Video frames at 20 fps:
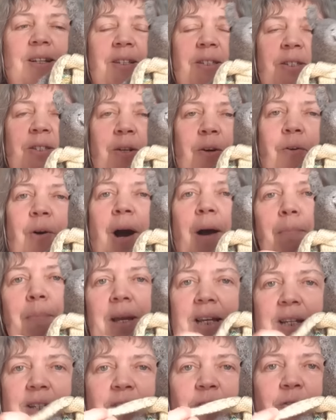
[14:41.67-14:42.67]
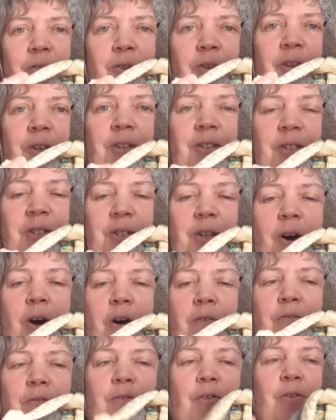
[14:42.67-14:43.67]
So I made her a
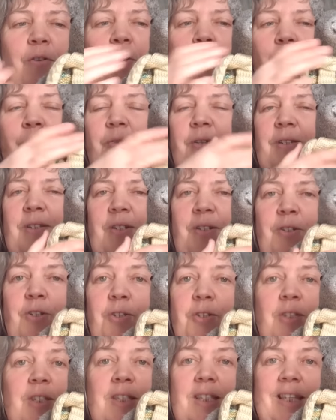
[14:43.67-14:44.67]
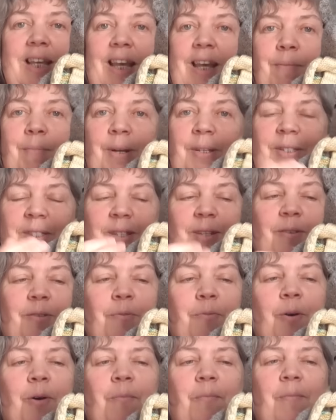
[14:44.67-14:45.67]
scarf of her own, just the same as the other
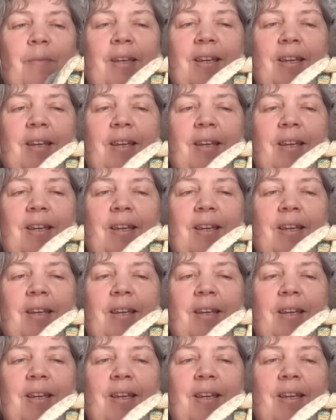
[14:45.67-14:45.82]
one,